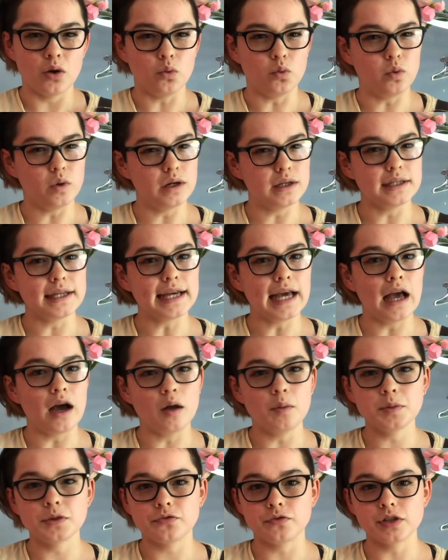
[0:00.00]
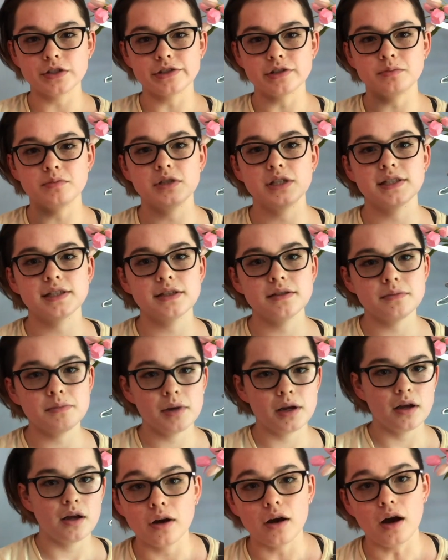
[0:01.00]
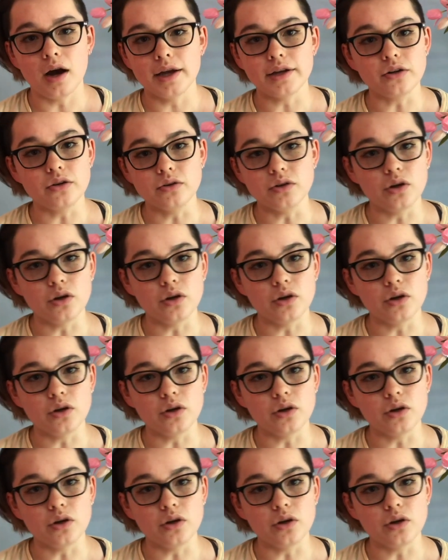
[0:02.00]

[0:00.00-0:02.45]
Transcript: really helped for some reason. I don't